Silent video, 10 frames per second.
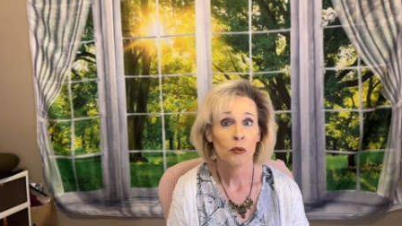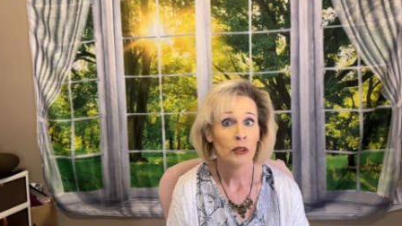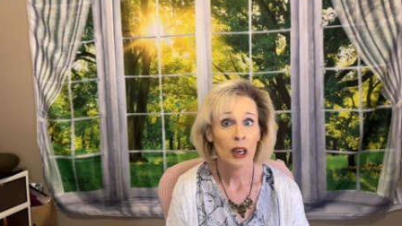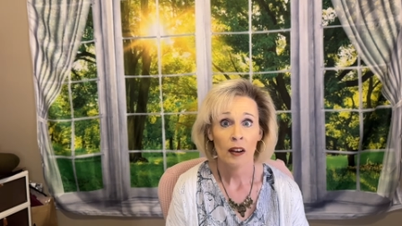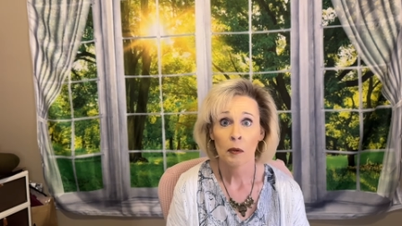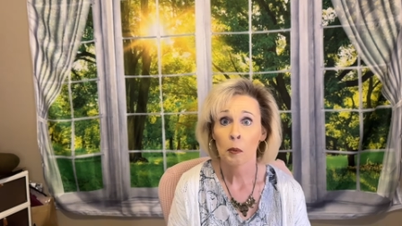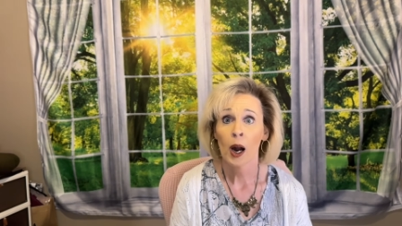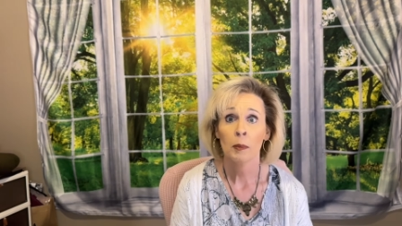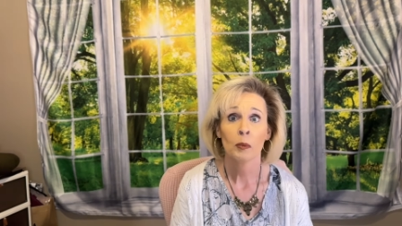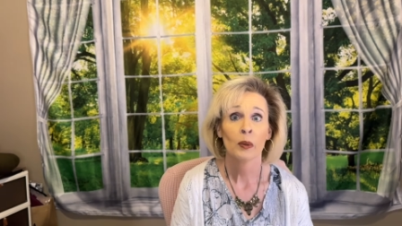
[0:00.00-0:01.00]
you have a
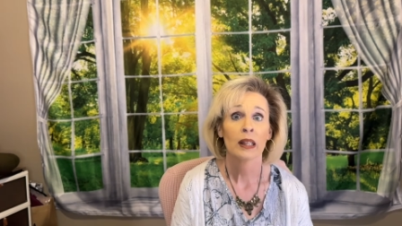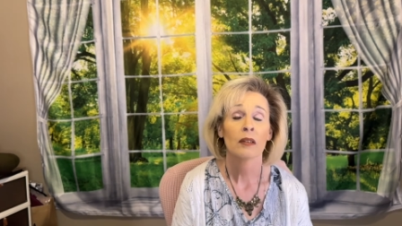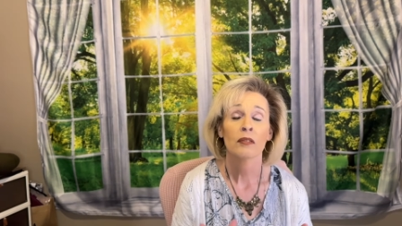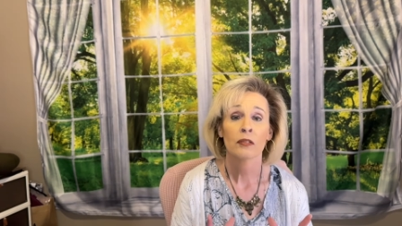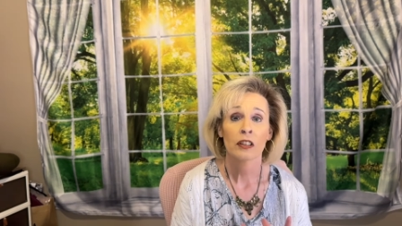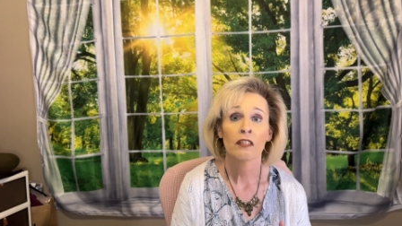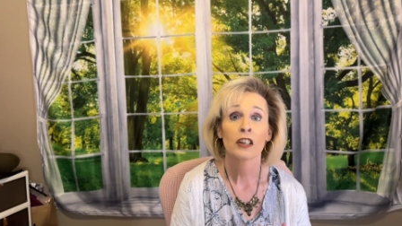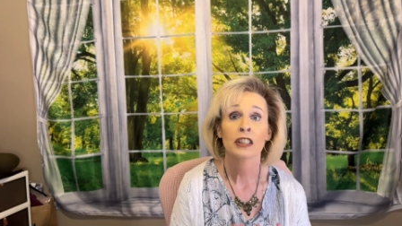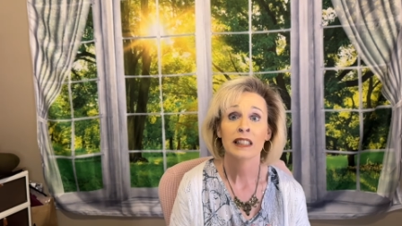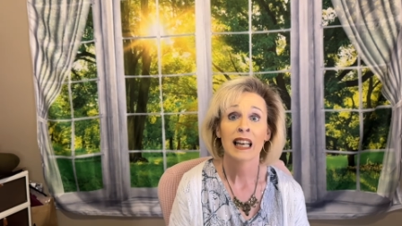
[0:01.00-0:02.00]
problem with it the
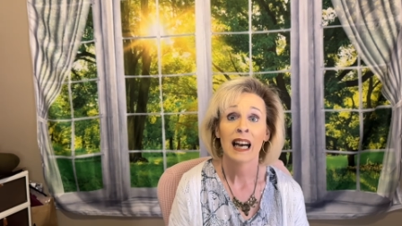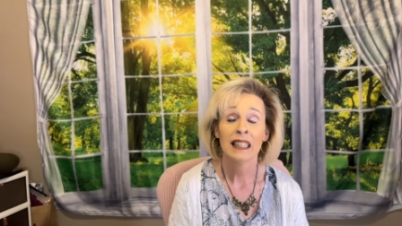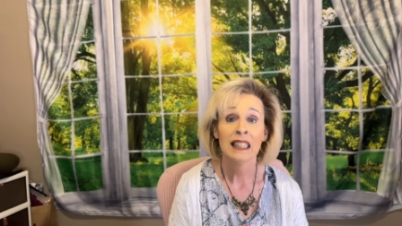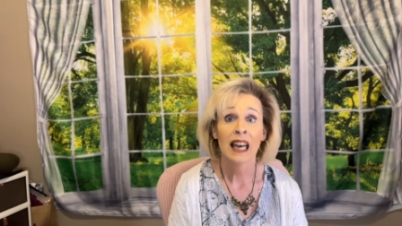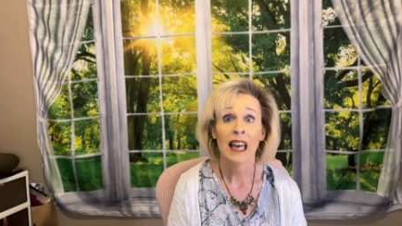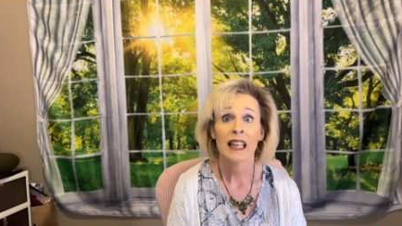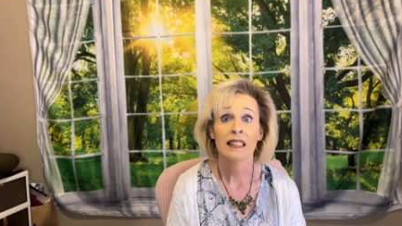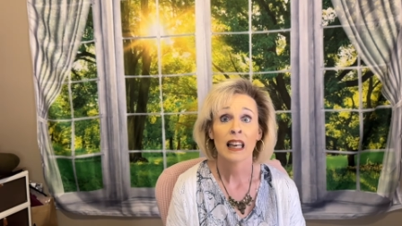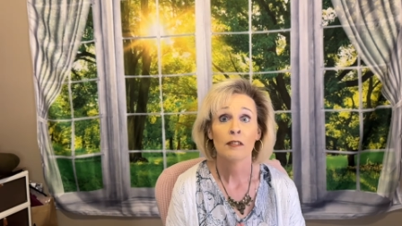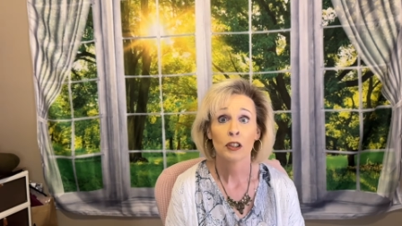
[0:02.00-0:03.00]
first 90
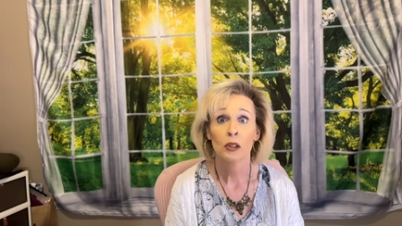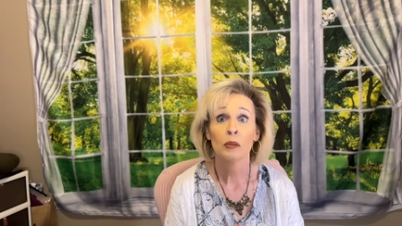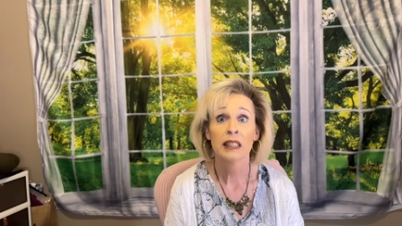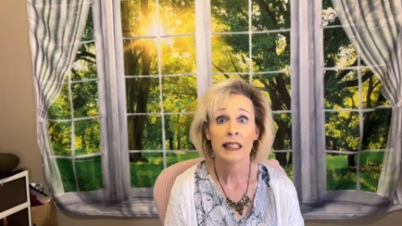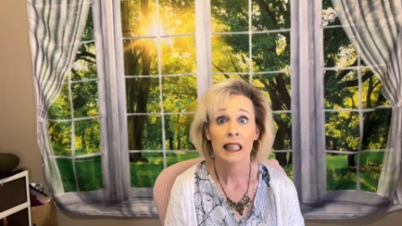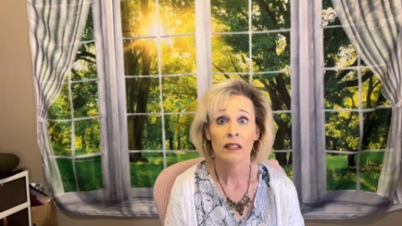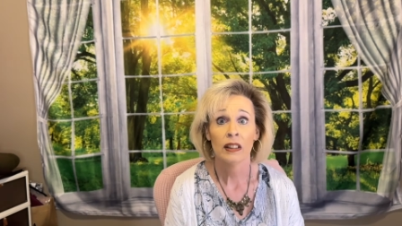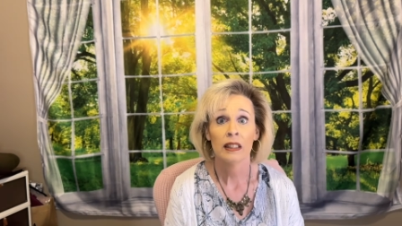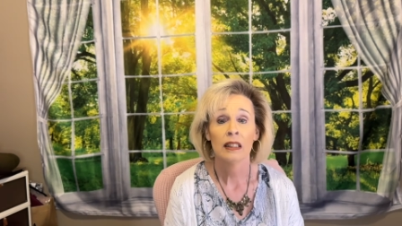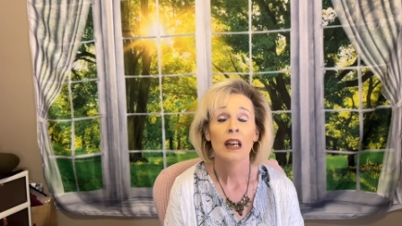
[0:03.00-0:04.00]
days after you receive
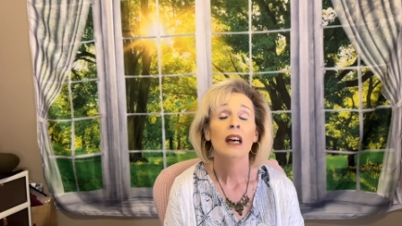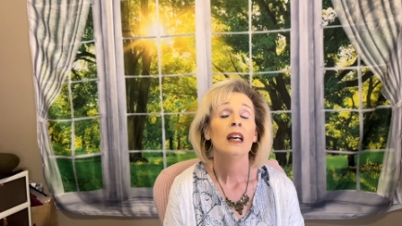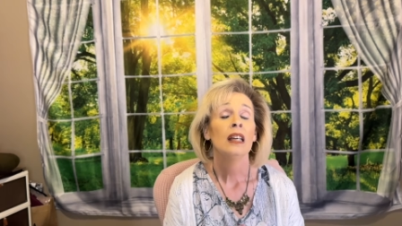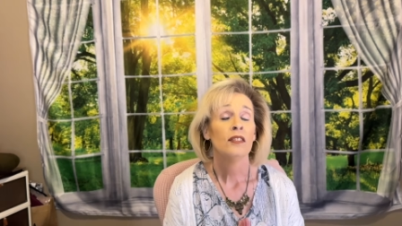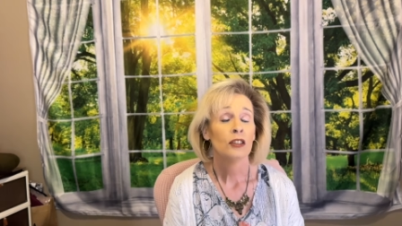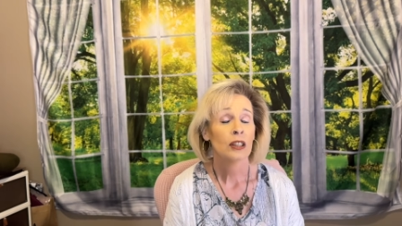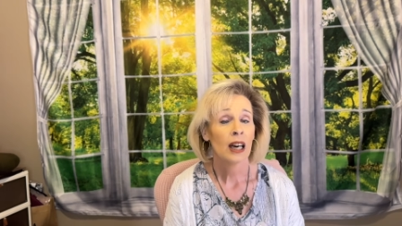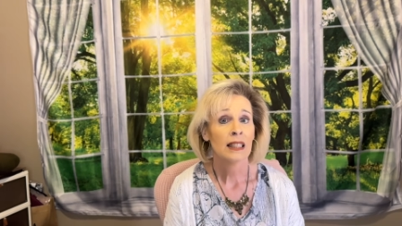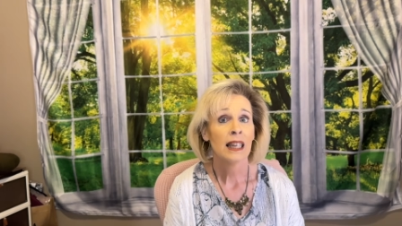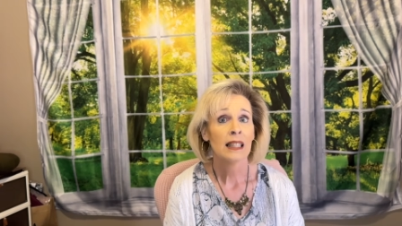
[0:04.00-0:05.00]
it, if you'll
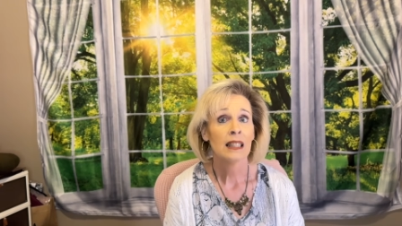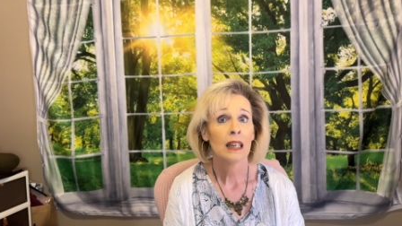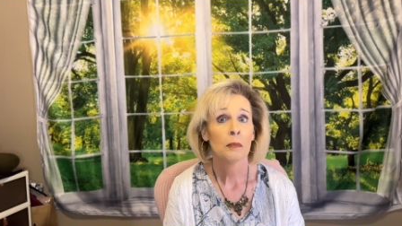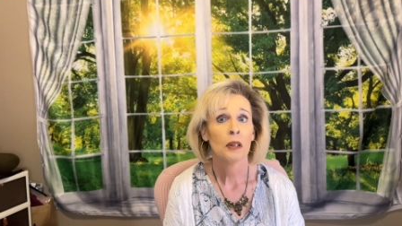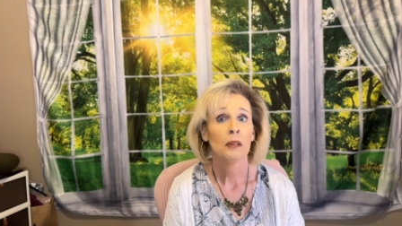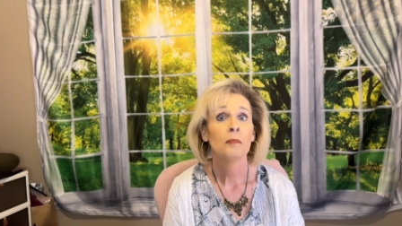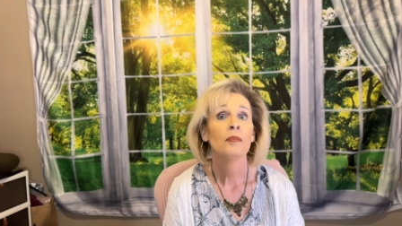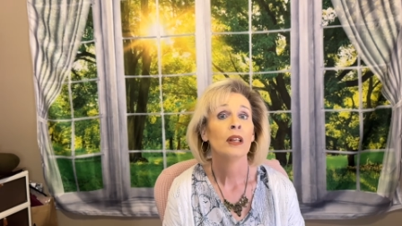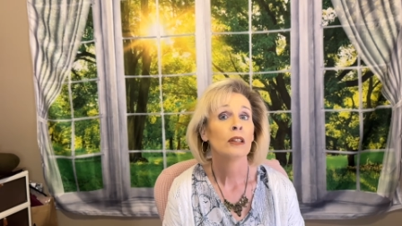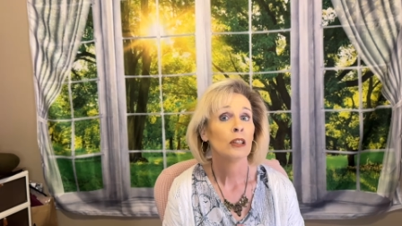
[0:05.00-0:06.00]
contact Temu,
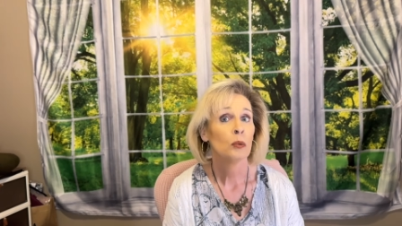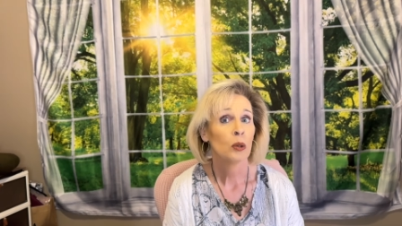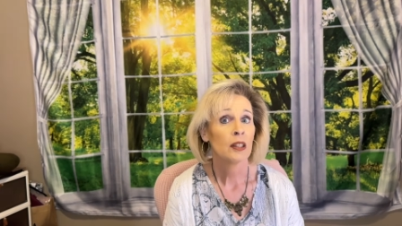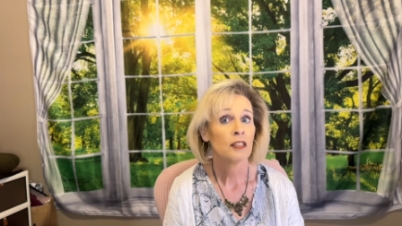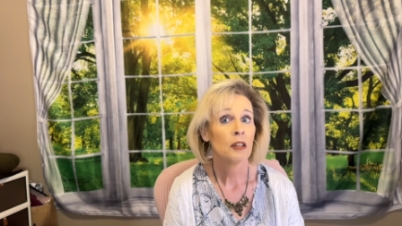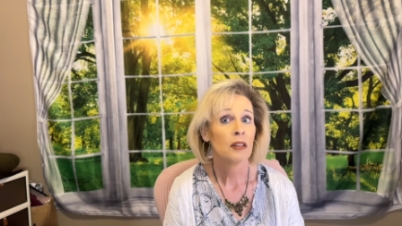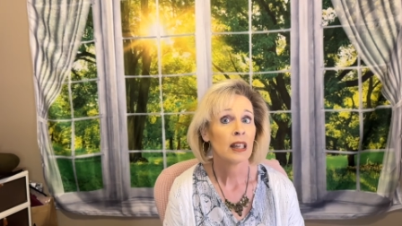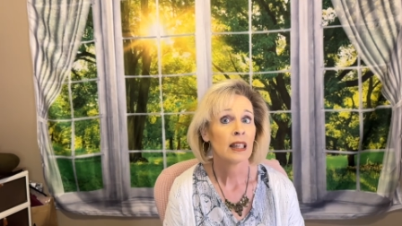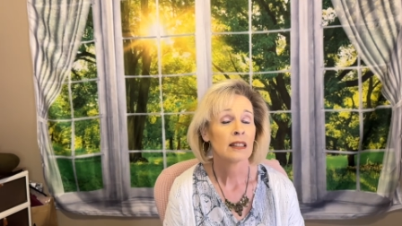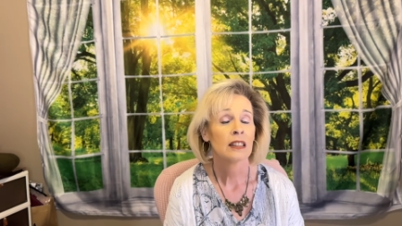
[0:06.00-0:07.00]
they'll do one of two
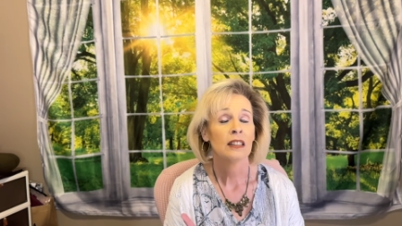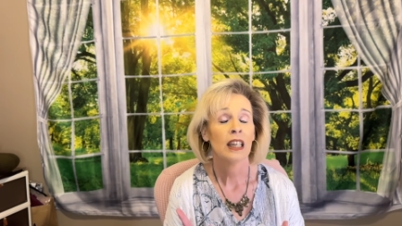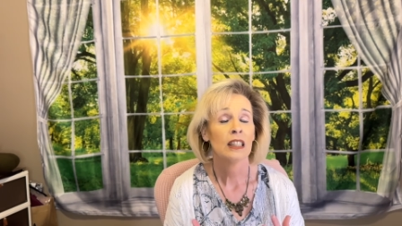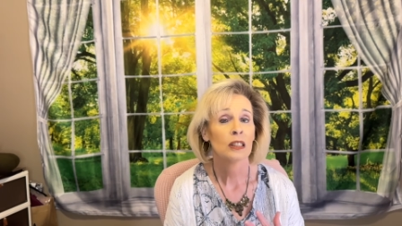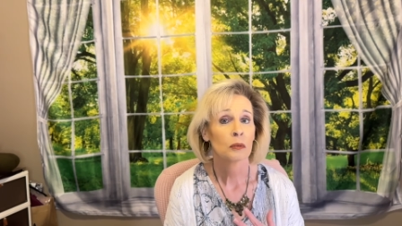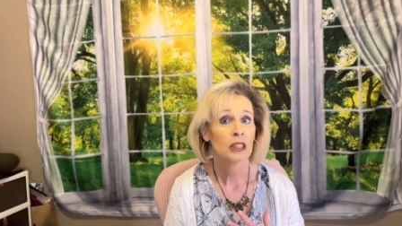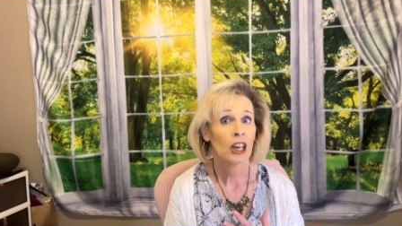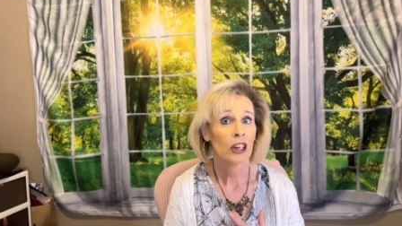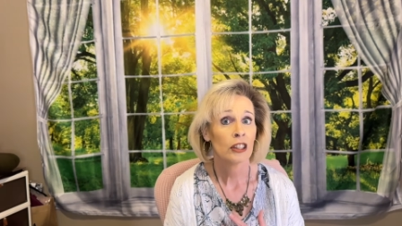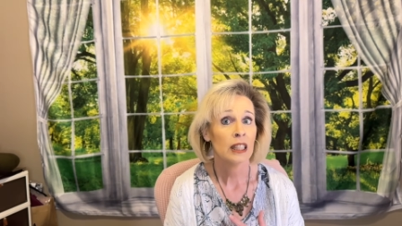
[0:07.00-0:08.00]
things. They'll tell you to
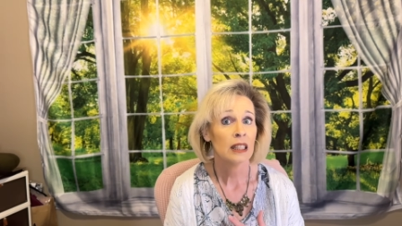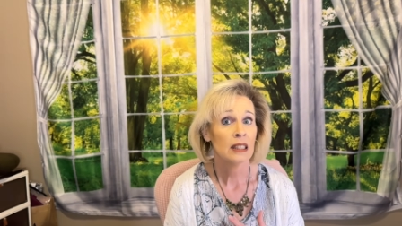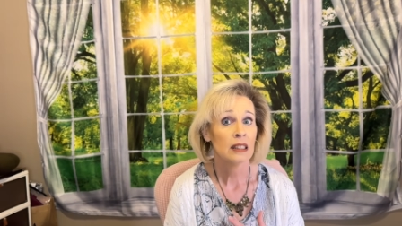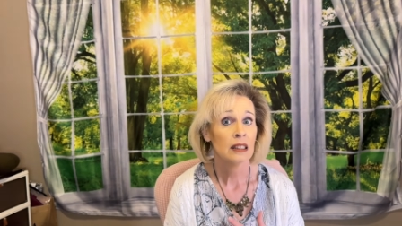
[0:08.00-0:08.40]
return it